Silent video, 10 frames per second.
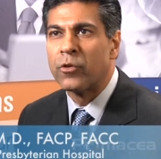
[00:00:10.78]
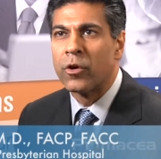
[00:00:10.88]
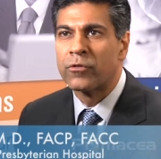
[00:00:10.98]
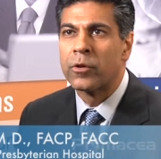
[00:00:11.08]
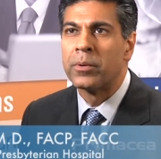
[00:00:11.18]

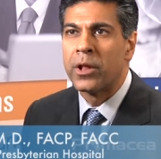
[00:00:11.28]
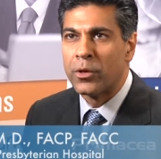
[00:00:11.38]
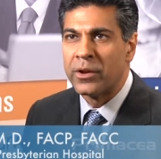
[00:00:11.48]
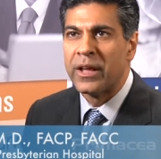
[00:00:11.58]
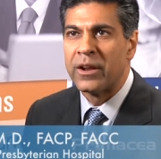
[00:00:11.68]
for for
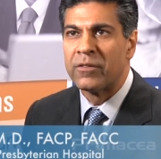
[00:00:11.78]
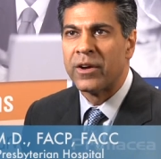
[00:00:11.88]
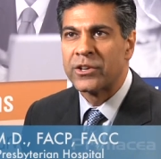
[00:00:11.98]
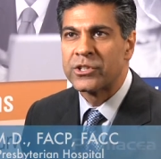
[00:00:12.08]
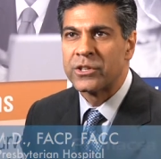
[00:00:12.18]
below the knee
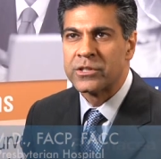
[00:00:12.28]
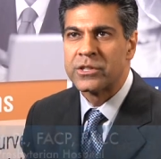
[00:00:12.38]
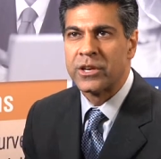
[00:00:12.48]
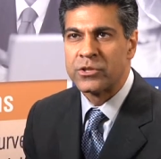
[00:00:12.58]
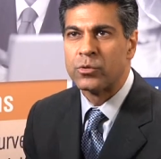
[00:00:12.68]

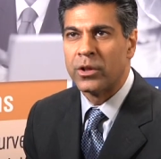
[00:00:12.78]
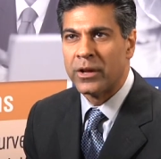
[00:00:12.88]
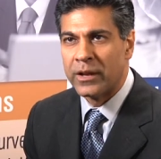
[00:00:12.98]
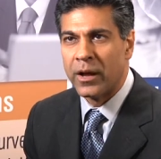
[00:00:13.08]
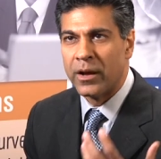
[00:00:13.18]
interventions is
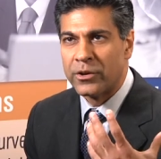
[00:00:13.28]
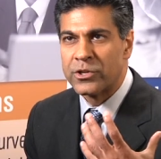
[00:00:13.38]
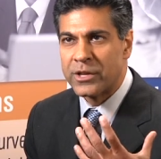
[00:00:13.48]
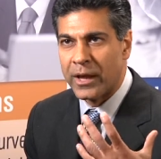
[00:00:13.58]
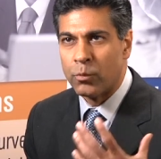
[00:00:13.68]
really to
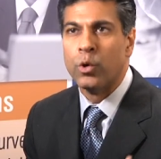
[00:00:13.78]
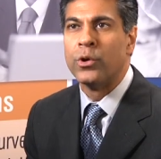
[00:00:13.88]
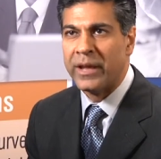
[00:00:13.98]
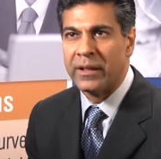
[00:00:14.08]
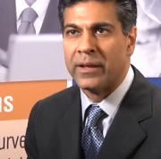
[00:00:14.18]
understand
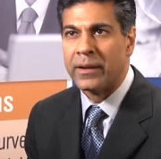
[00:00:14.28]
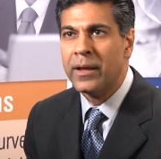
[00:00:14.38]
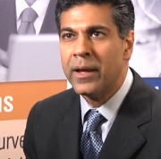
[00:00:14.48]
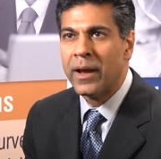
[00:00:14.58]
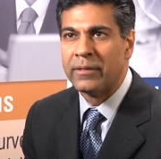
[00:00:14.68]
wound healing
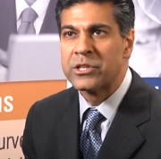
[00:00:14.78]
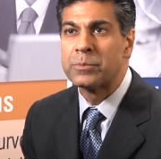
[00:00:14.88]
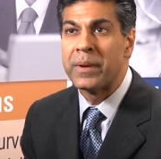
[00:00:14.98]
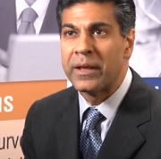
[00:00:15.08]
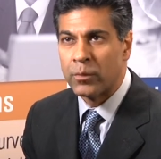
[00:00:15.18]
and the
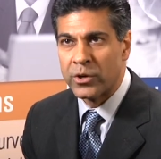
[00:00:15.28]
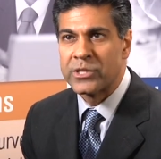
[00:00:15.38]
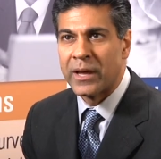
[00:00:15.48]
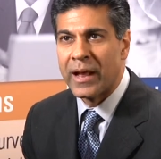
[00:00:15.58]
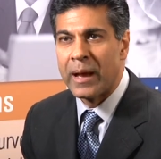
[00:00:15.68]
speed at
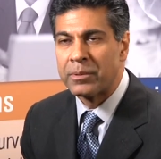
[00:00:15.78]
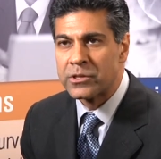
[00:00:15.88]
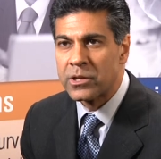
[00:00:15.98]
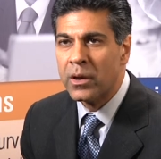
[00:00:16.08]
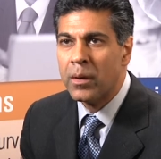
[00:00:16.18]
which that
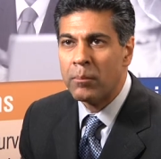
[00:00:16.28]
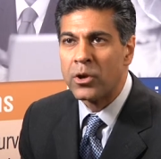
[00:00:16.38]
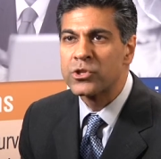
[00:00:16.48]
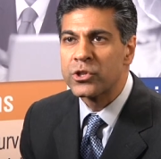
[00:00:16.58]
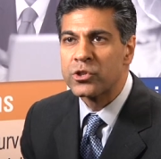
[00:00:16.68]
happens.
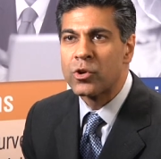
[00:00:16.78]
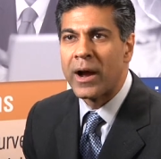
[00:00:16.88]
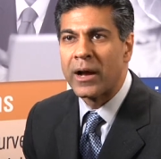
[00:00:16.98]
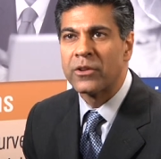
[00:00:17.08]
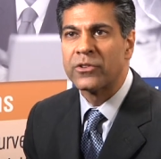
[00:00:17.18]
Most of the
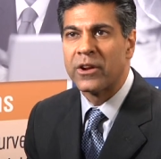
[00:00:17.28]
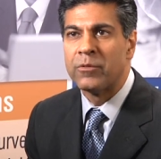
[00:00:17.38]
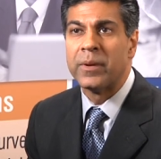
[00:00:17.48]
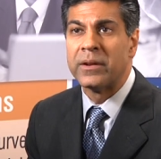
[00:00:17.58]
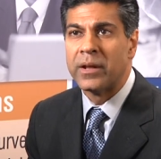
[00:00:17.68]
trials that
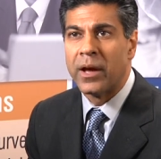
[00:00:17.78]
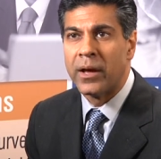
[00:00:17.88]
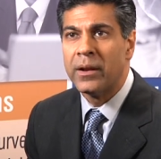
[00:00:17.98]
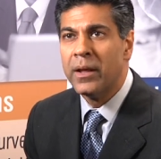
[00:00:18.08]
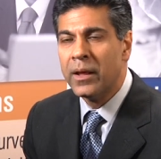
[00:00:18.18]
have been
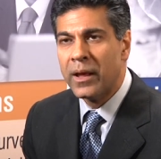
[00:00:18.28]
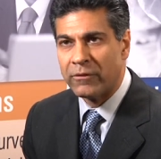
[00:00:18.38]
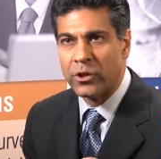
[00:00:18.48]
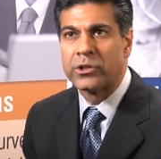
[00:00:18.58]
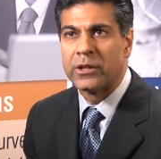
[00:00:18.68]
done
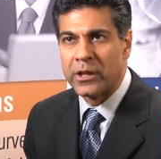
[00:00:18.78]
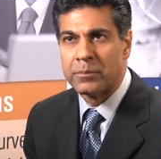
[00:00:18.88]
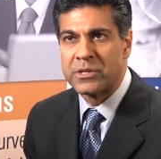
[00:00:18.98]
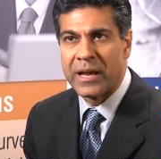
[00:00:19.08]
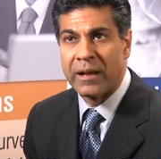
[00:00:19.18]
have looked at
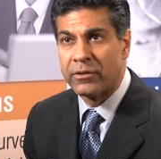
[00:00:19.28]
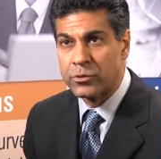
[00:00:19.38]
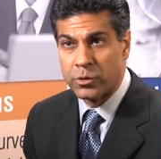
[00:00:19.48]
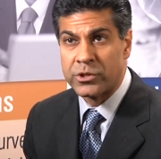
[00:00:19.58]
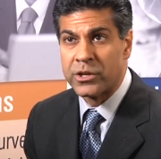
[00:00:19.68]
limb
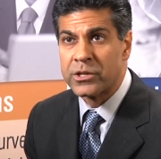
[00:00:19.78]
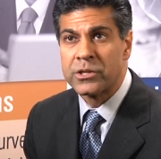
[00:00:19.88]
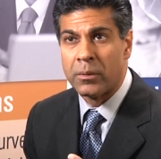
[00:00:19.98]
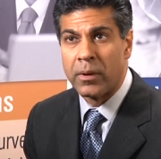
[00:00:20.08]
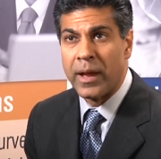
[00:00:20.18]
salvage, which is
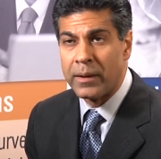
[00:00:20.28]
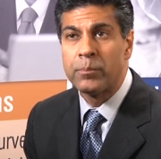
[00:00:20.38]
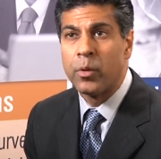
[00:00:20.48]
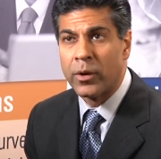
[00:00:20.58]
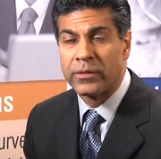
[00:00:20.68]
the
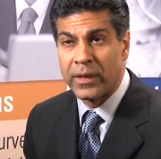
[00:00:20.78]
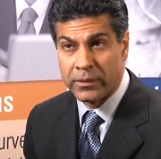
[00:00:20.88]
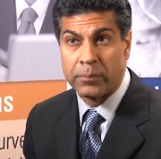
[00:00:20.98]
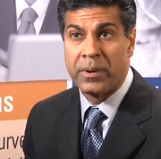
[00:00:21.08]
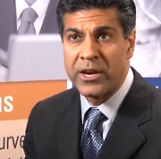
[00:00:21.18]
endpoint
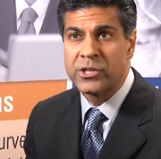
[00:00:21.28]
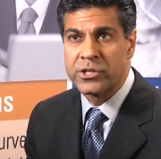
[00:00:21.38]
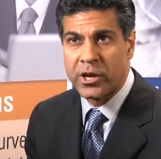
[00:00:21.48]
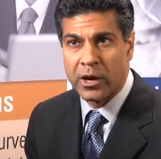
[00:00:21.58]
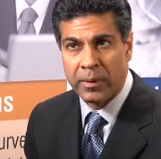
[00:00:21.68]
that the patients
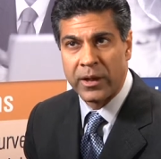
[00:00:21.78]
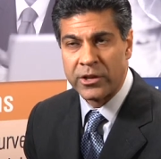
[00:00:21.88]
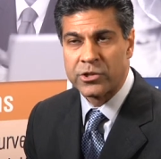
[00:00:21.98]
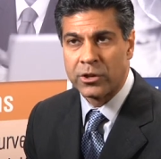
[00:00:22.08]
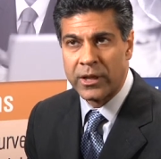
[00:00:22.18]
care about
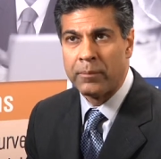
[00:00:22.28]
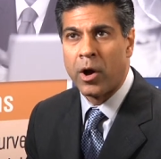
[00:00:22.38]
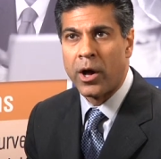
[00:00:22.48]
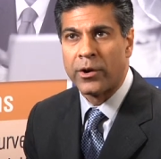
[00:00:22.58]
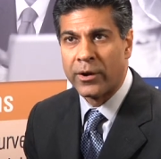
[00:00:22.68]
is their limb
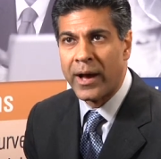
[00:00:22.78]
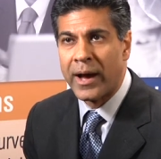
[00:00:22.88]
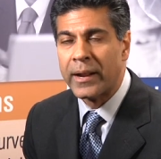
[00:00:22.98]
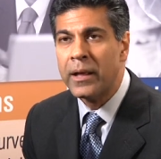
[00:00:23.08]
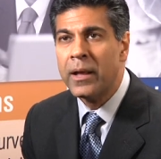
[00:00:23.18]
on or not?